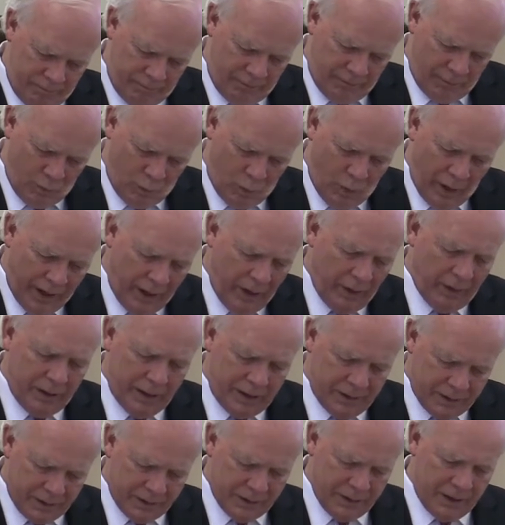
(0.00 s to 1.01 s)
where
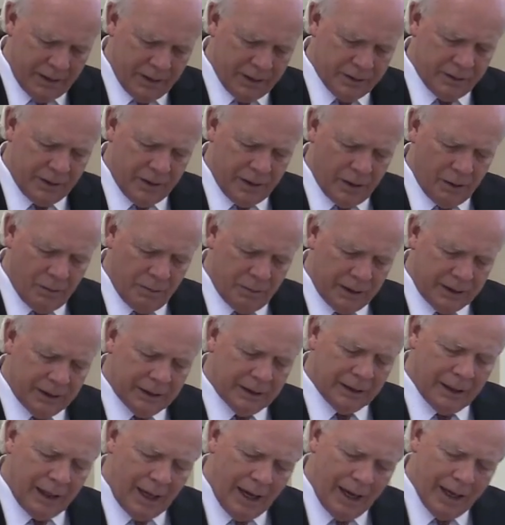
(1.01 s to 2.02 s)
he says they'll be
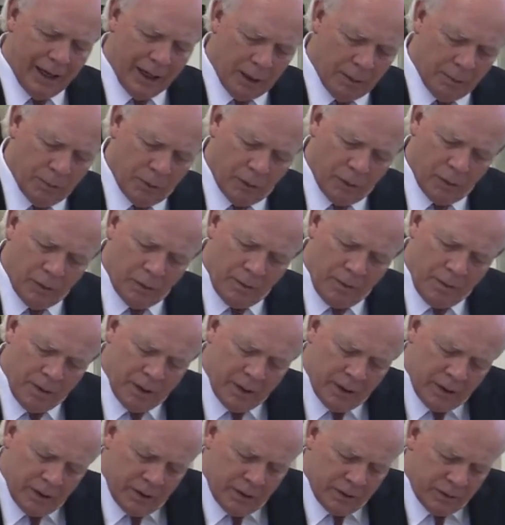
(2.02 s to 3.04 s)
liable
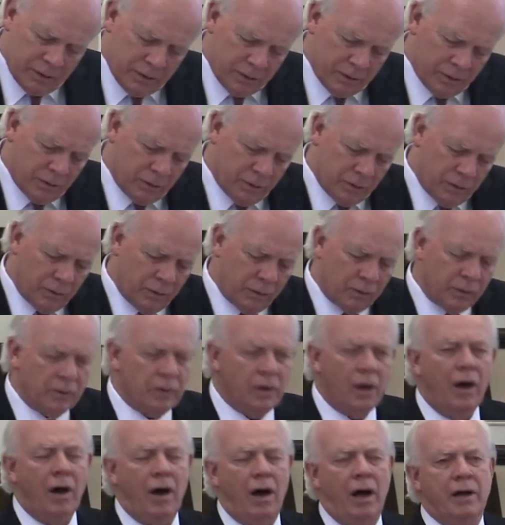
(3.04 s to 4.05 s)
to
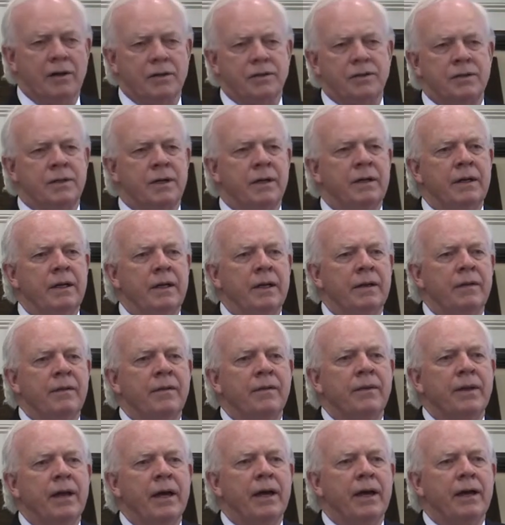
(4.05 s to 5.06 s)
loss.
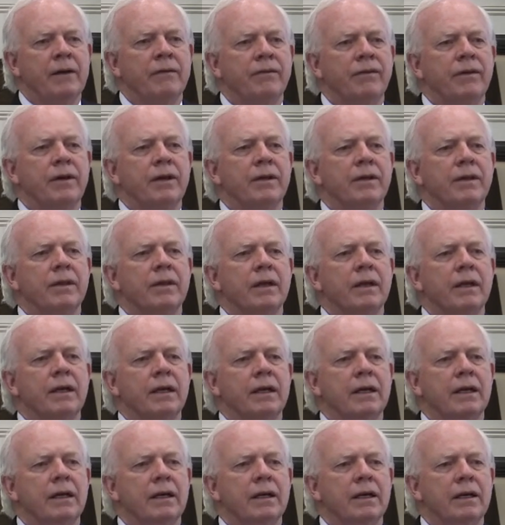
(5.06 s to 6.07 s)

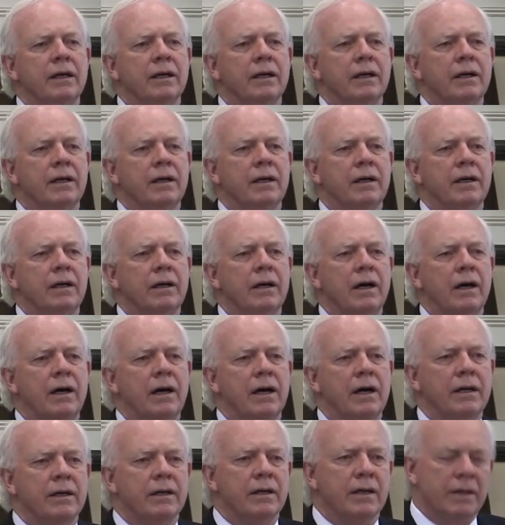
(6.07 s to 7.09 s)
Everything
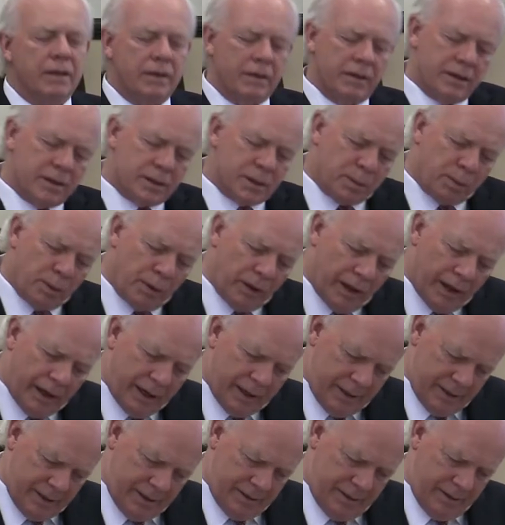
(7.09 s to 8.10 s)
on this
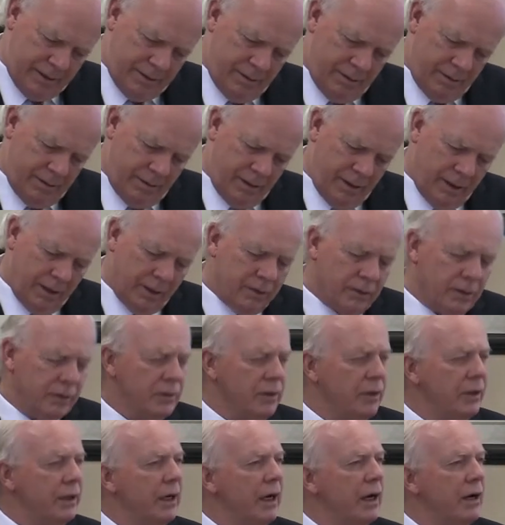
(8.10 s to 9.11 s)
planet
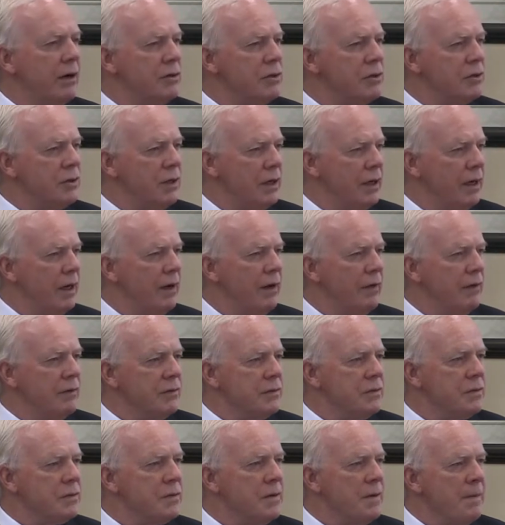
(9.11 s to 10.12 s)
including
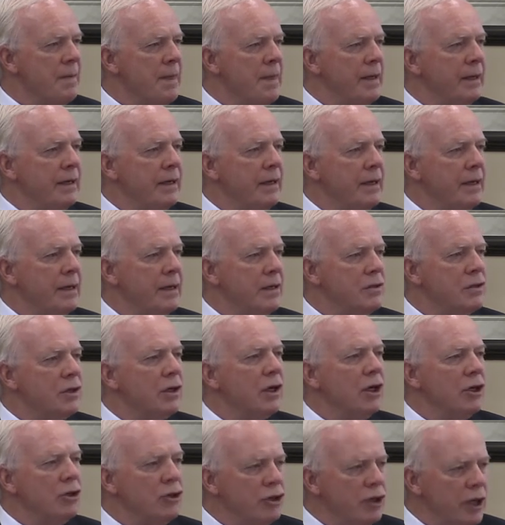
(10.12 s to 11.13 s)
ourselves, is
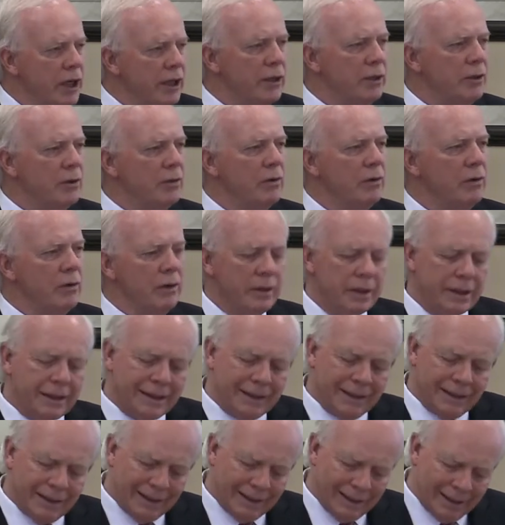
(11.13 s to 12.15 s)

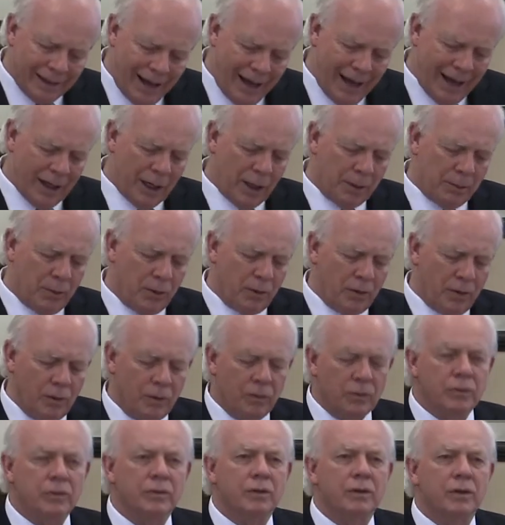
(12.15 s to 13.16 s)
continually
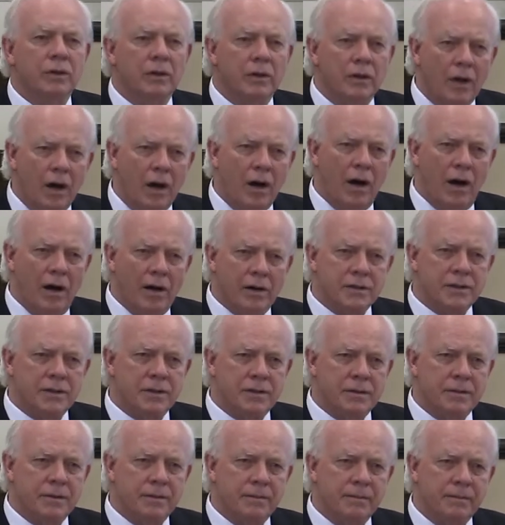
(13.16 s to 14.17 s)
liable to
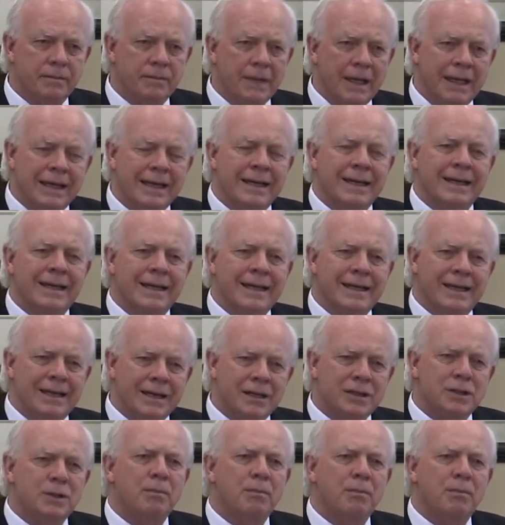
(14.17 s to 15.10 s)
loss. This